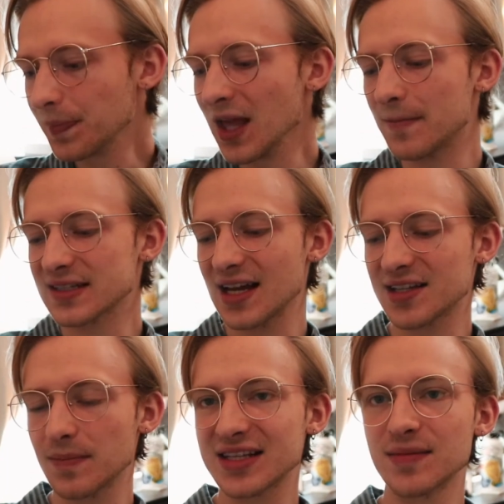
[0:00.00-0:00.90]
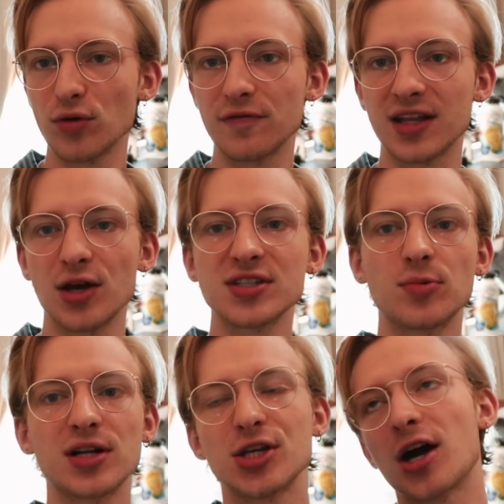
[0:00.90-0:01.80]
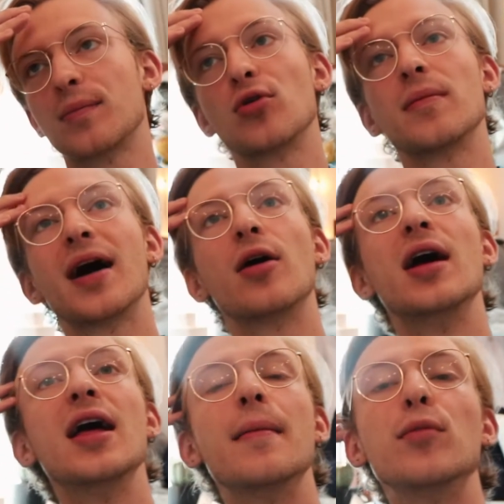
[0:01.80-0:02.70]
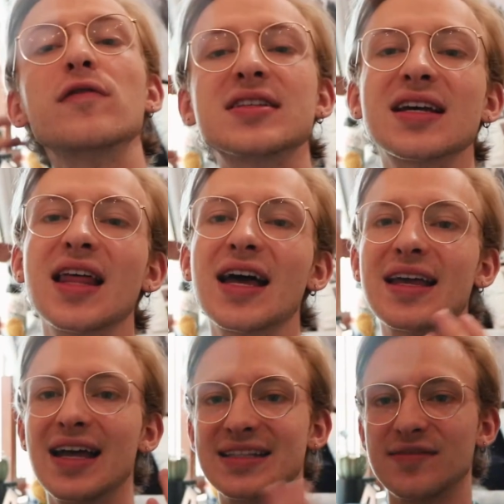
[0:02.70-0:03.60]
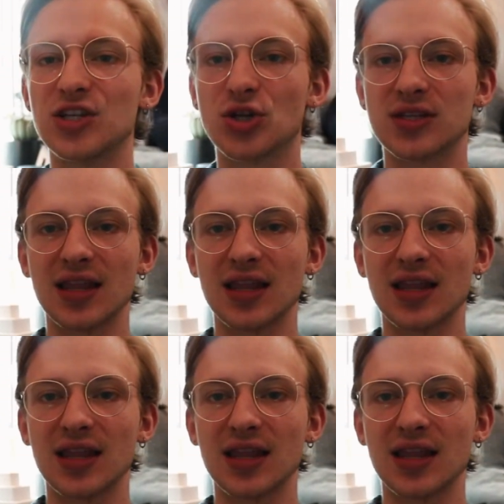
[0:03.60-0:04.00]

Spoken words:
I'm excited to make some more videos. I want to talk more about movies I like, TV shows I